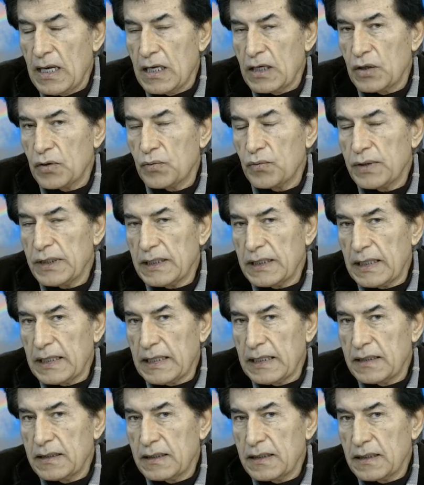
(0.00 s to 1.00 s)
we
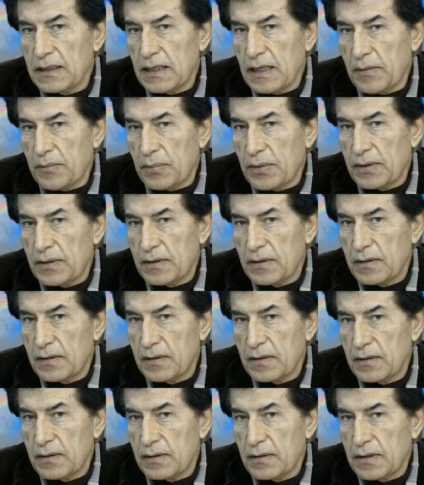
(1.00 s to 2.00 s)
ended up
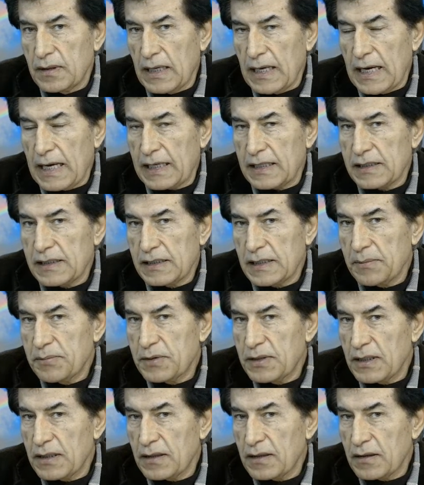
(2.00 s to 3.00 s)

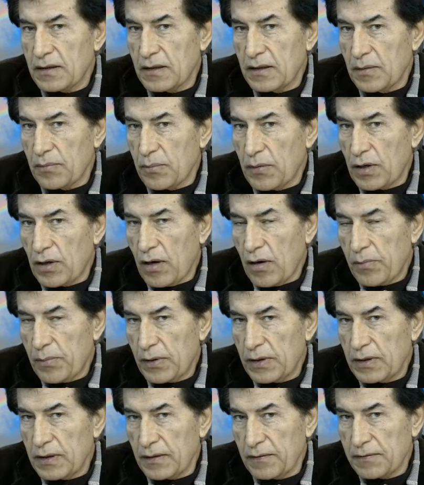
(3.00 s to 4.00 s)
accepting the
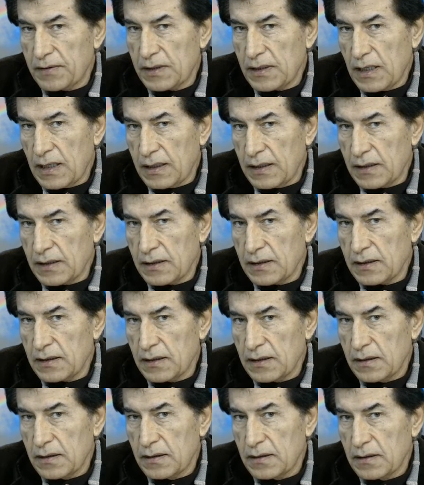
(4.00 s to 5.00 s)
monopoly of science
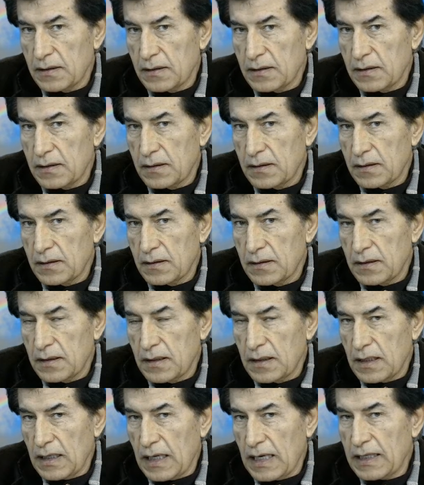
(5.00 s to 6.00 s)

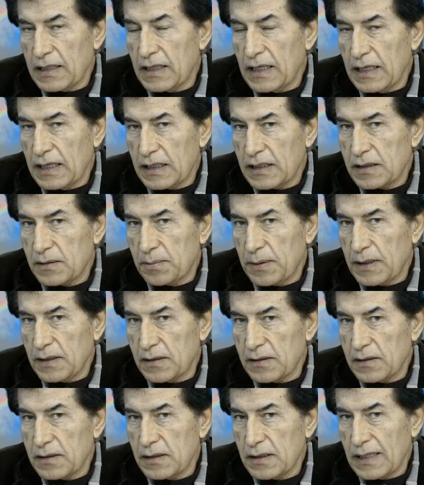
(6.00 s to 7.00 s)
at the
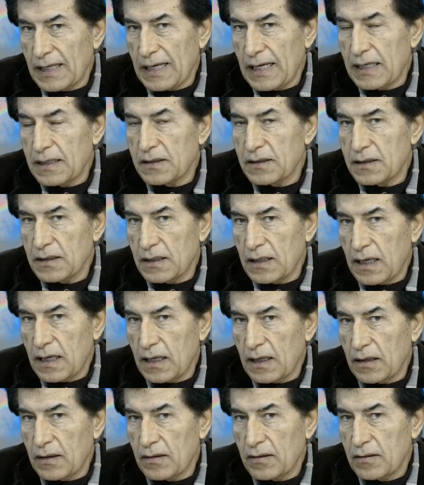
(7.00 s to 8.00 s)
expense and
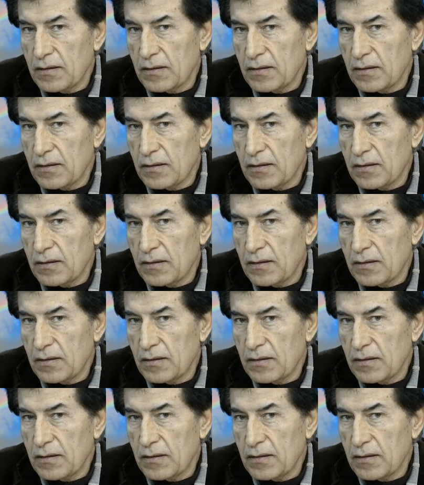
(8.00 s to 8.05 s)
denial